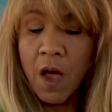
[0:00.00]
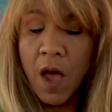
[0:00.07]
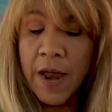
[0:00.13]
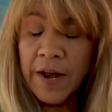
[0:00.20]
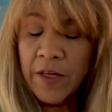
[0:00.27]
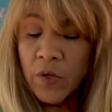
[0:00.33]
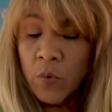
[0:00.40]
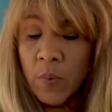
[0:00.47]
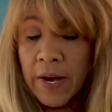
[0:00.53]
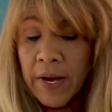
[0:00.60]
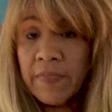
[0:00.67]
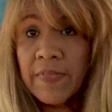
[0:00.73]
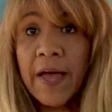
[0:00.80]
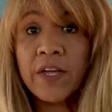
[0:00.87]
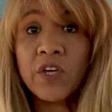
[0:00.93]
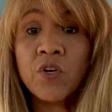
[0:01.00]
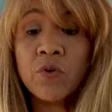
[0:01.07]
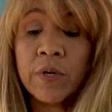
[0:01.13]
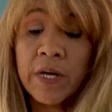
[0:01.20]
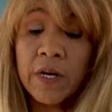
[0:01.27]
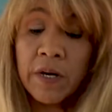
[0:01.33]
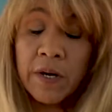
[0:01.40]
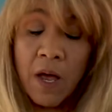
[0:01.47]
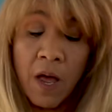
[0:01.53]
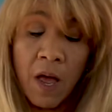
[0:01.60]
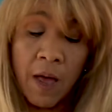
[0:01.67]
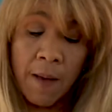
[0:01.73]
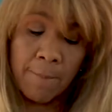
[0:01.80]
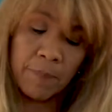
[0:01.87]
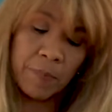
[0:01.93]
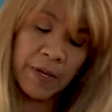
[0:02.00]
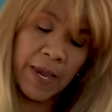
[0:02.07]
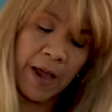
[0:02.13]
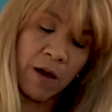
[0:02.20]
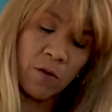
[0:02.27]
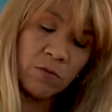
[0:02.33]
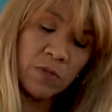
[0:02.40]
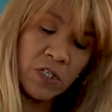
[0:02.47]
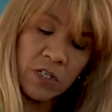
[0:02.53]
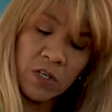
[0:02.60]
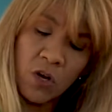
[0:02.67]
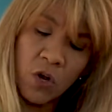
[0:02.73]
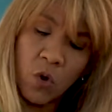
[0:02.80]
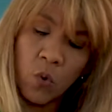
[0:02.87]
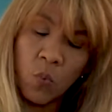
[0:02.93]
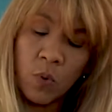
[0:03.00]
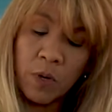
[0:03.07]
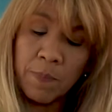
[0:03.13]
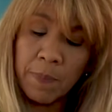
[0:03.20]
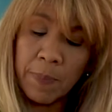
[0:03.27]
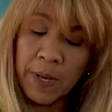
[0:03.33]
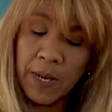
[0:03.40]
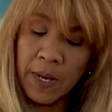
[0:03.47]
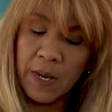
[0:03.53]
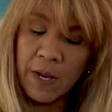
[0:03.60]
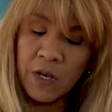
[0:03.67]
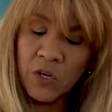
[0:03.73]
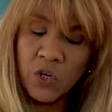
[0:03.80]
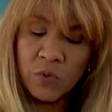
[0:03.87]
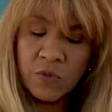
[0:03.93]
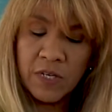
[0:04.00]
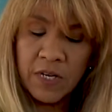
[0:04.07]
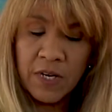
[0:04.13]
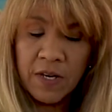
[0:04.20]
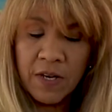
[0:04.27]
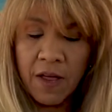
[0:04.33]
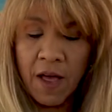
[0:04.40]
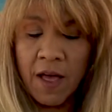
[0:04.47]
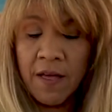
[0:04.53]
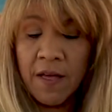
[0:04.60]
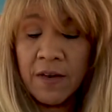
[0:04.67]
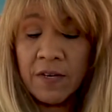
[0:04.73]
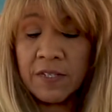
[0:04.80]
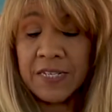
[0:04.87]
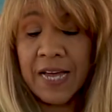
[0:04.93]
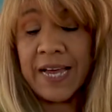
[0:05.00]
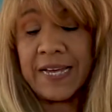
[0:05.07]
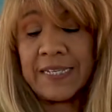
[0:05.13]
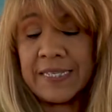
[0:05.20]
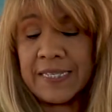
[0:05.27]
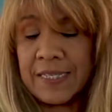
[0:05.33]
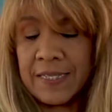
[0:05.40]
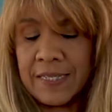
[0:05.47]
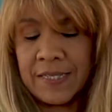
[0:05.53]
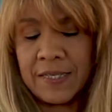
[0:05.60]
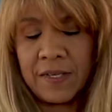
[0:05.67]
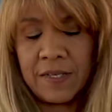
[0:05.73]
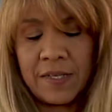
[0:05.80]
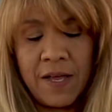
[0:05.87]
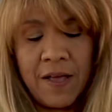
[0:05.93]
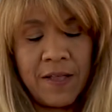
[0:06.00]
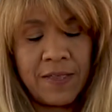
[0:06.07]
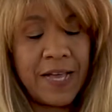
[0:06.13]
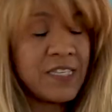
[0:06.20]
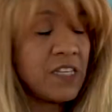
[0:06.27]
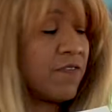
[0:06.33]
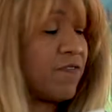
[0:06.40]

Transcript: Another way that you can count would be using dice. That's a